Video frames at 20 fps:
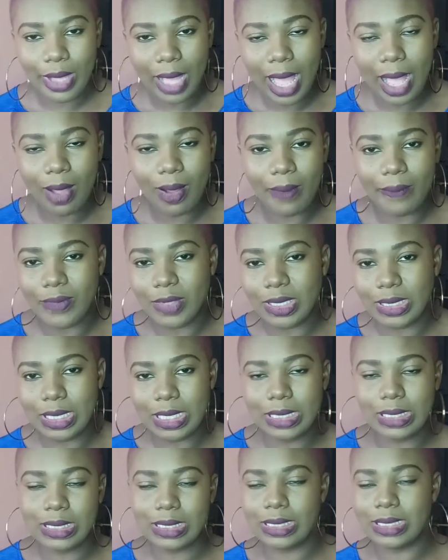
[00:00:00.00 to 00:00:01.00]

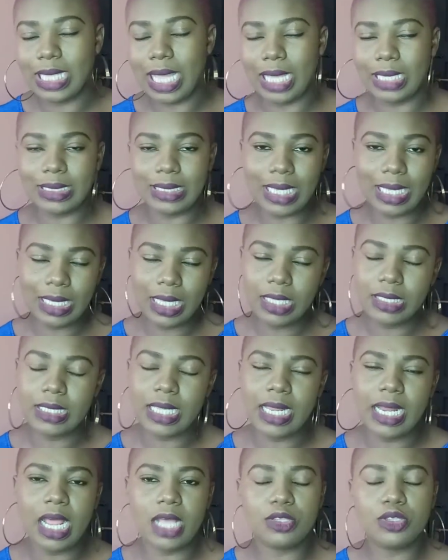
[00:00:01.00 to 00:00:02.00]
accommodate that and things
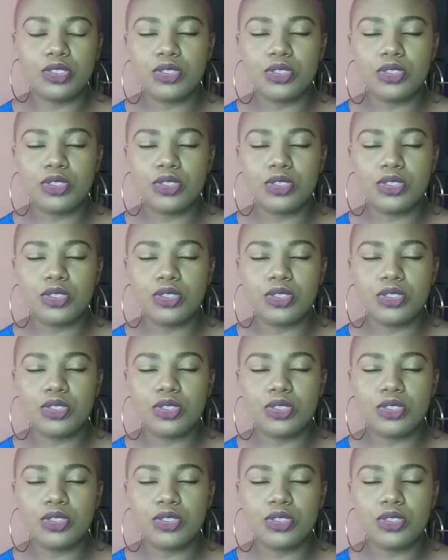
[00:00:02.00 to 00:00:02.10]
like that.